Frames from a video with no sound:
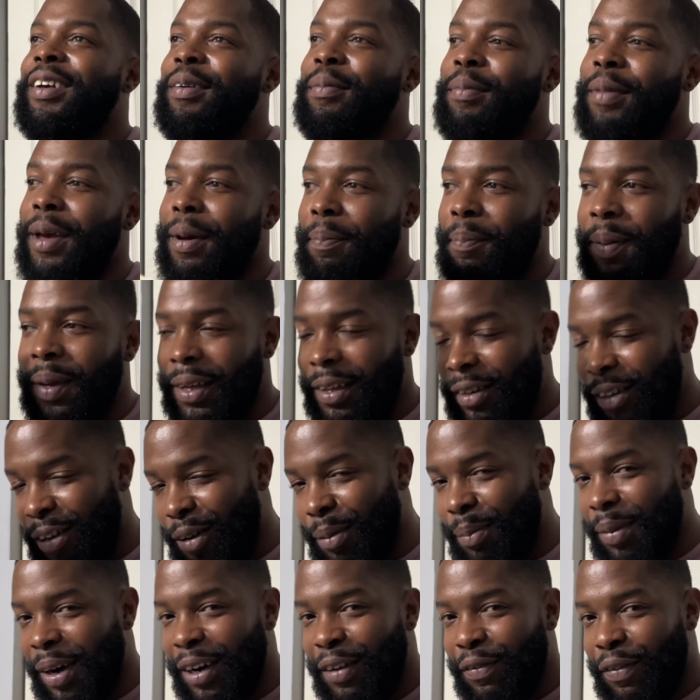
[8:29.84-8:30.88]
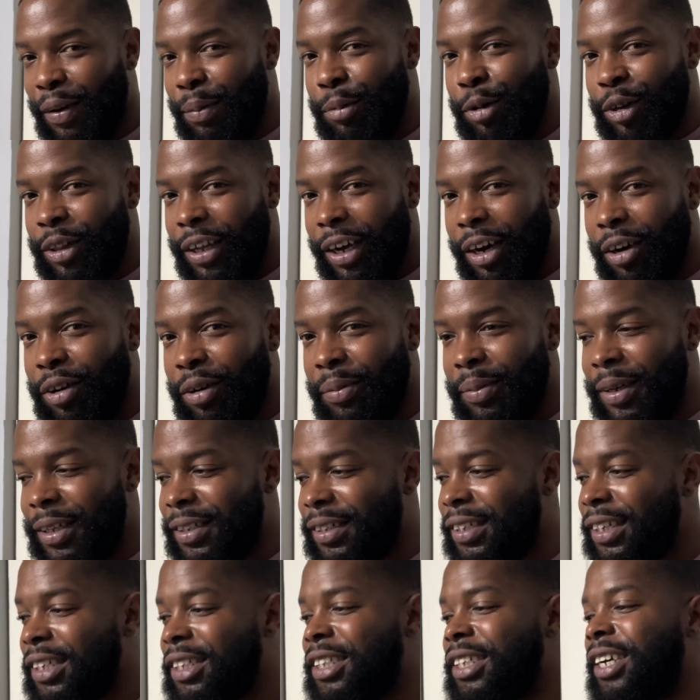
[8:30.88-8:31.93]
I pick somebody from out the comment
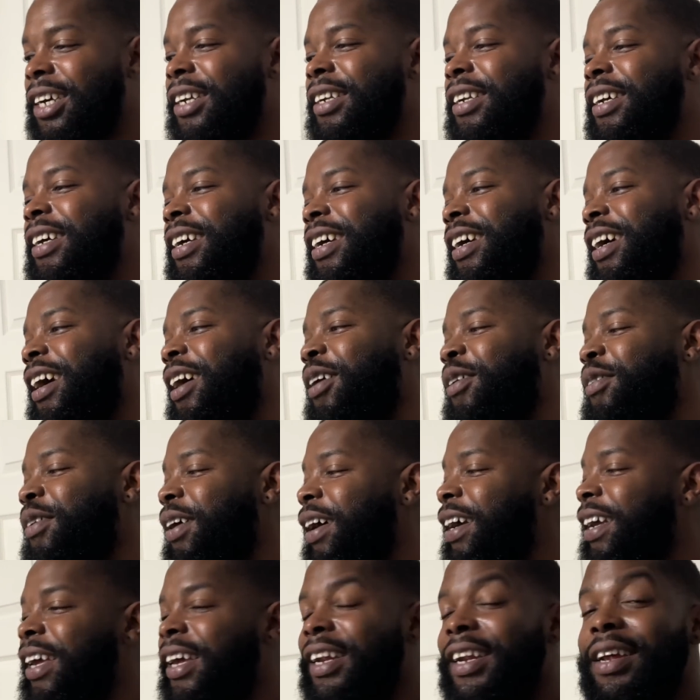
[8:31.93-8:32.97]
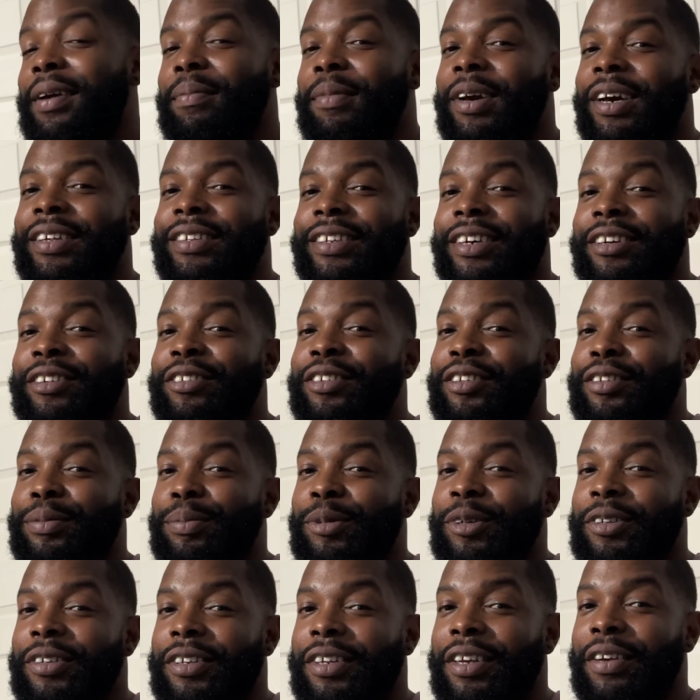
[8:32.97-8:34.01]
section. I wanna get them as a
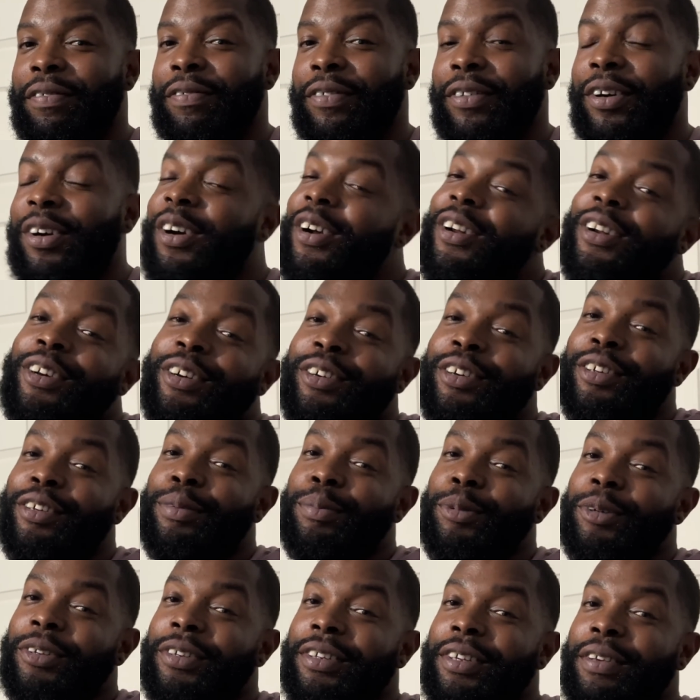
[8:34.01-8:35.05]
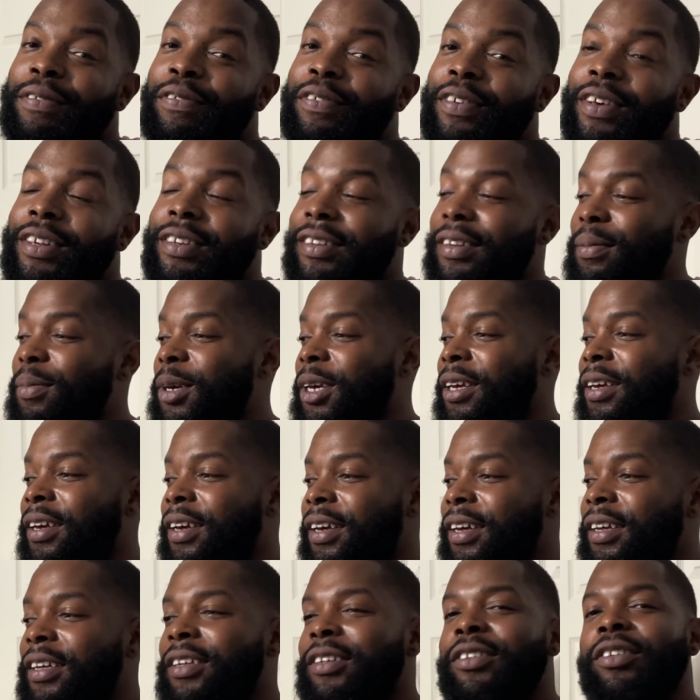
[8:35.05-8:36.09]
Christmas gift, early Christmas gift. You see me?
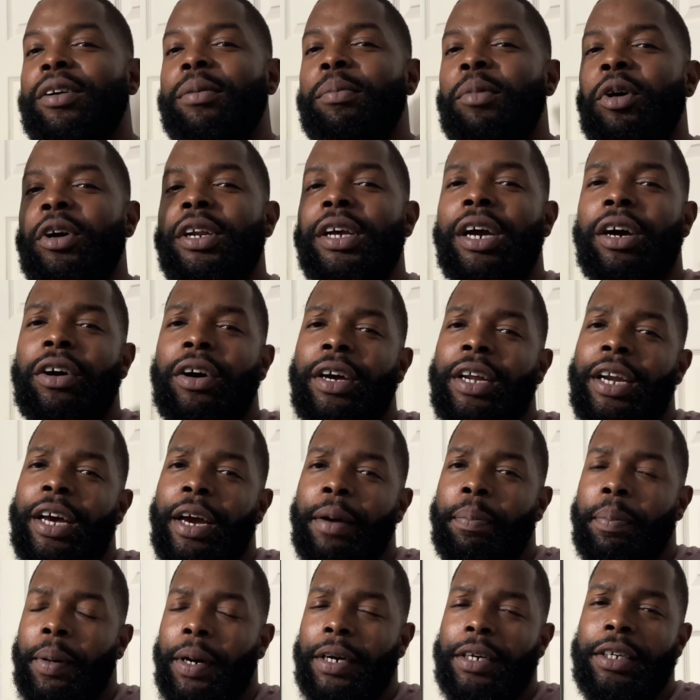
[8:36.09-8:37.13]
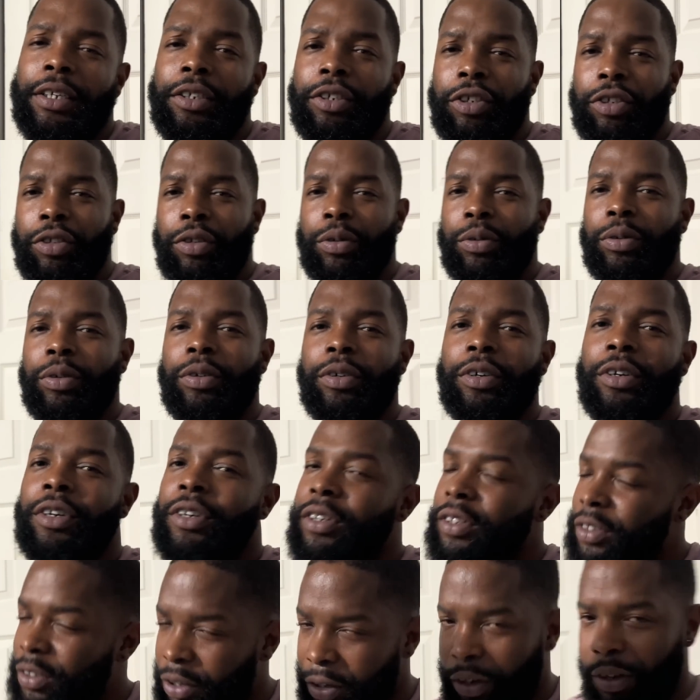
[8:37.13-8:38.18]
Some money I go in a package too.
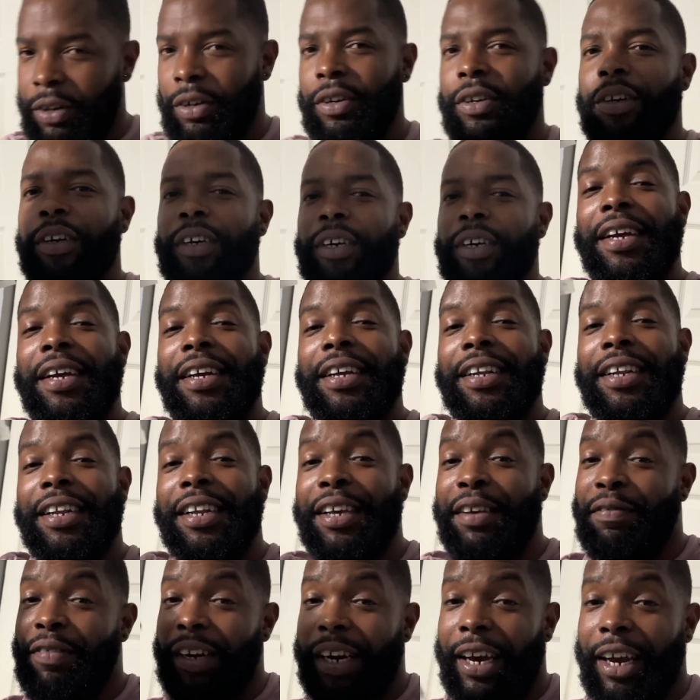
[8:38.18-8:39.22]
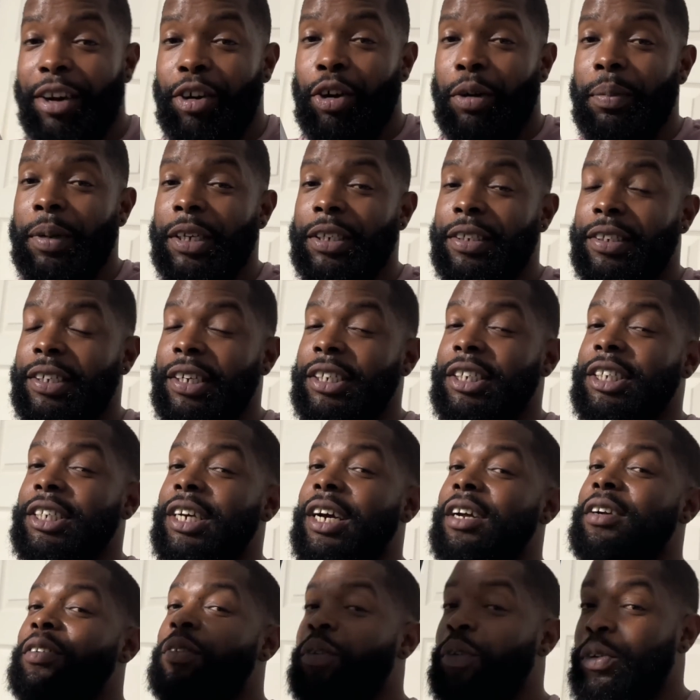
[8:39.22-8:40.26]
So leave in a comment section
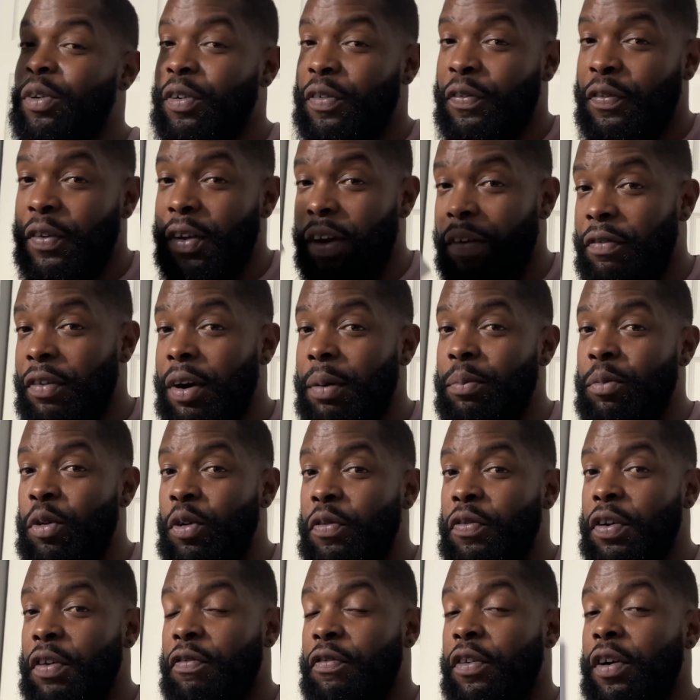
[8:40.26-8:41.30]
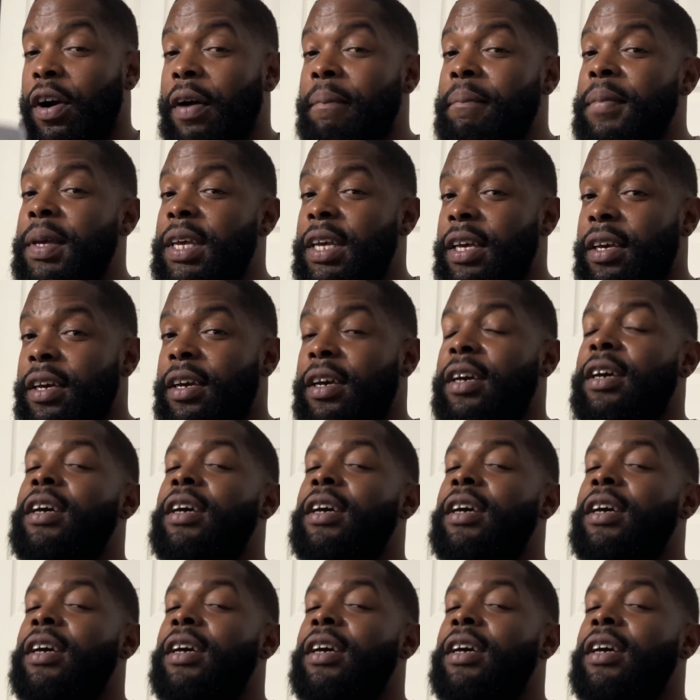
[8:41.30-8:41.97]
on a favorite movie from me.